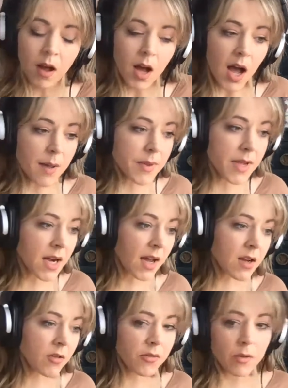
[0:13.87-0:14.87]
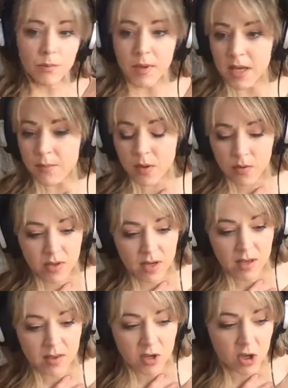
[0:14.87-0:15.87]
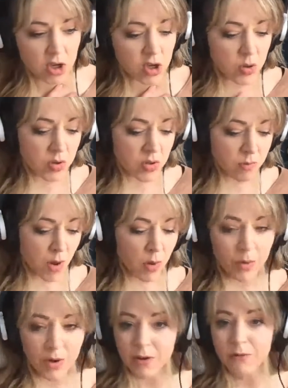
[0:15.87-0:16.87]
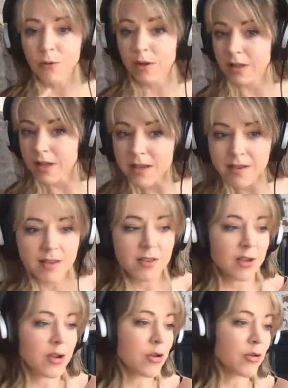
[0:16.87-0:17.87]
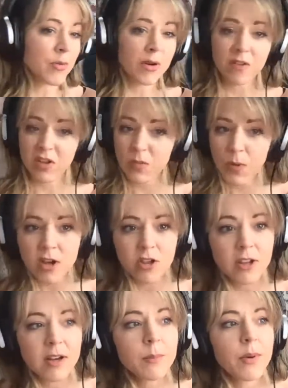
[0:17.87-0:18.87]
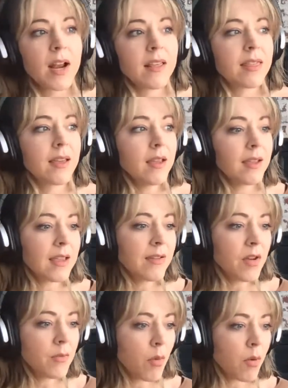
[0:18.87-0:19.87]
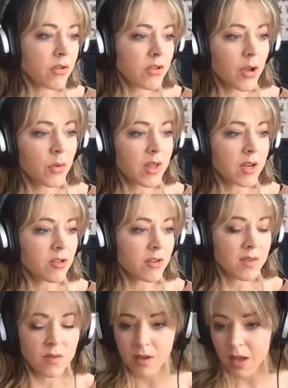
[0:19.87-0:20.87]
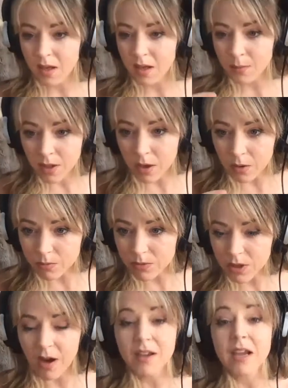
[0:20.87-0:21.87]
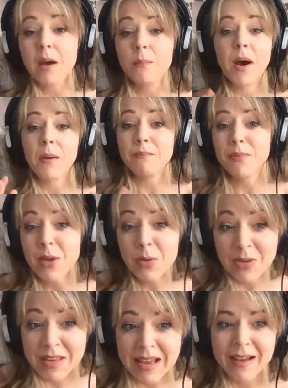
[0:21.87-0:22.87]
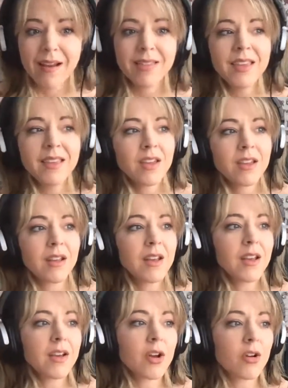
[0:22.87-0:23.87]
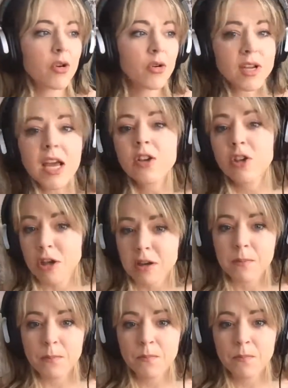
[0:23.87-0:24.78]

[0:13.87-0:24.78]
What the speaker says: I mean, I know for me, music is a huge mode of release. It's a huge mode of expression, but I think even more so than just, talking about music, I think that creation